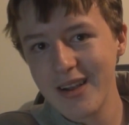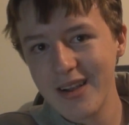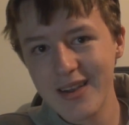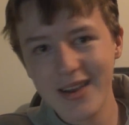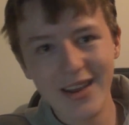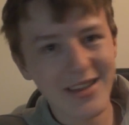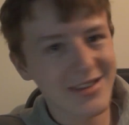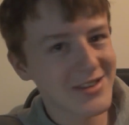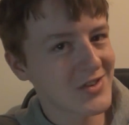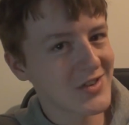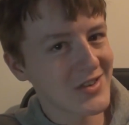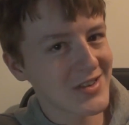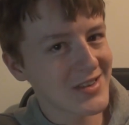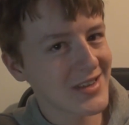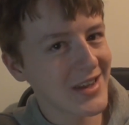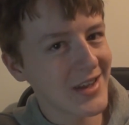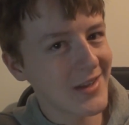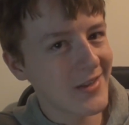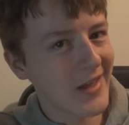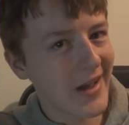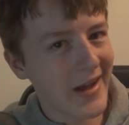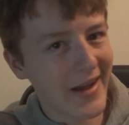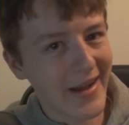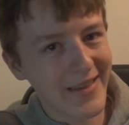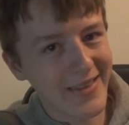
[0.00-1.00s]
Let's just
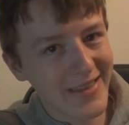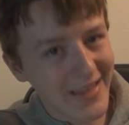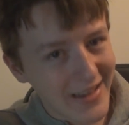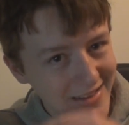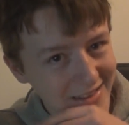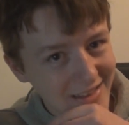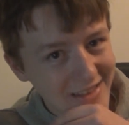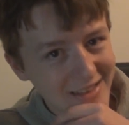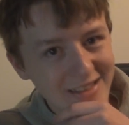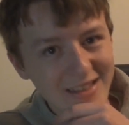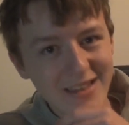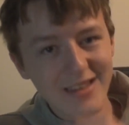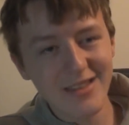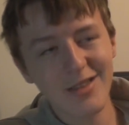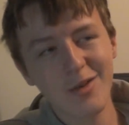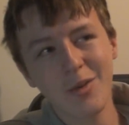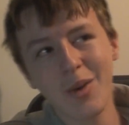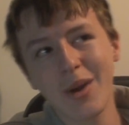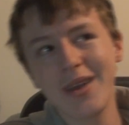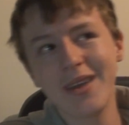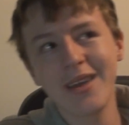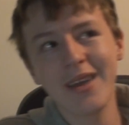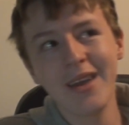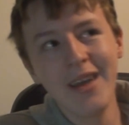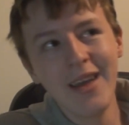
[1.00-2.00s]
say that. The
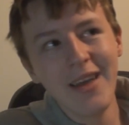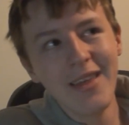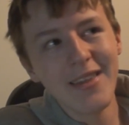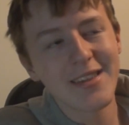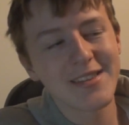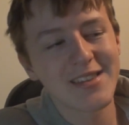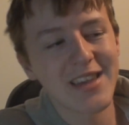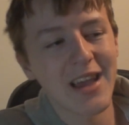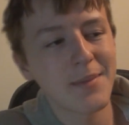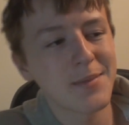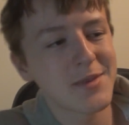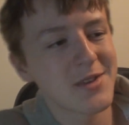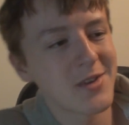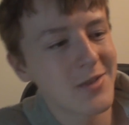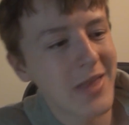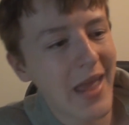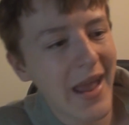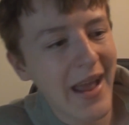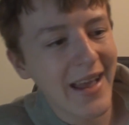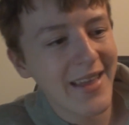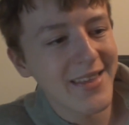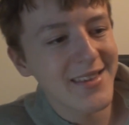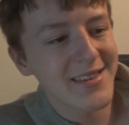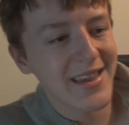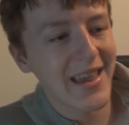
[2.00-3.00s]
way this episode
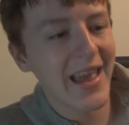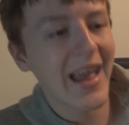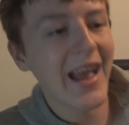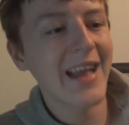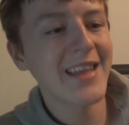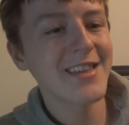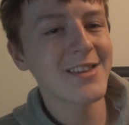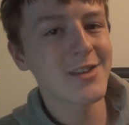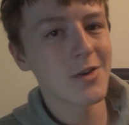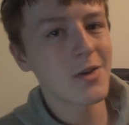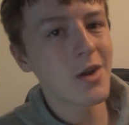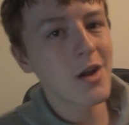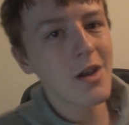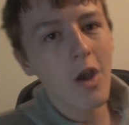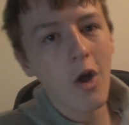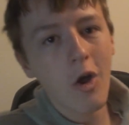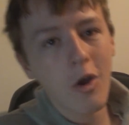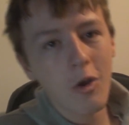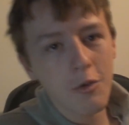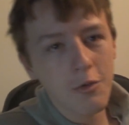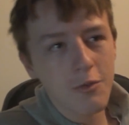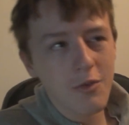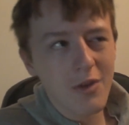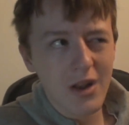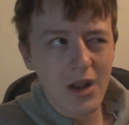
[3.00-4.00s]
ends, it ends on a
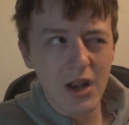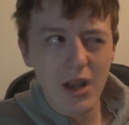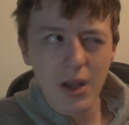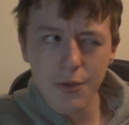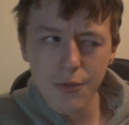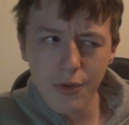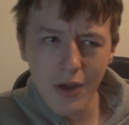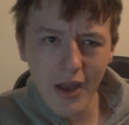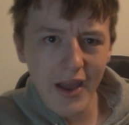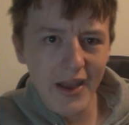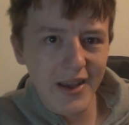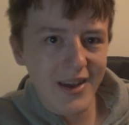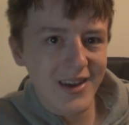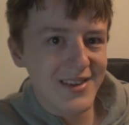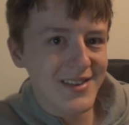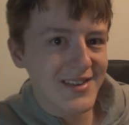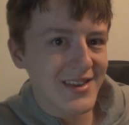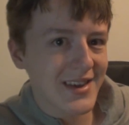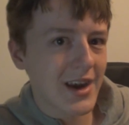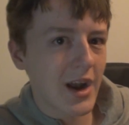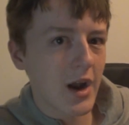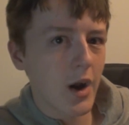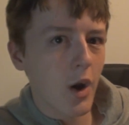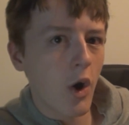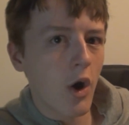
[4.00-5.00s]
lot of cliffhangers
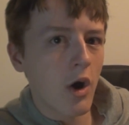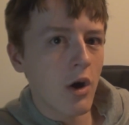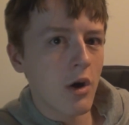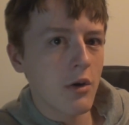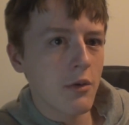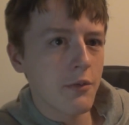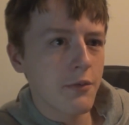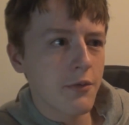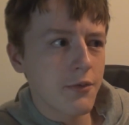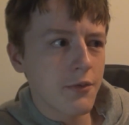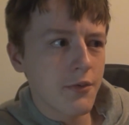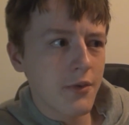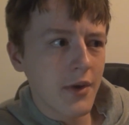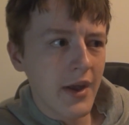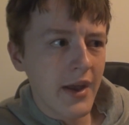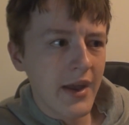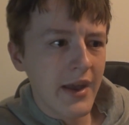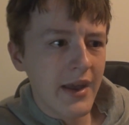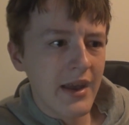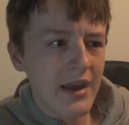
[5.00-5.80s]
and a lot of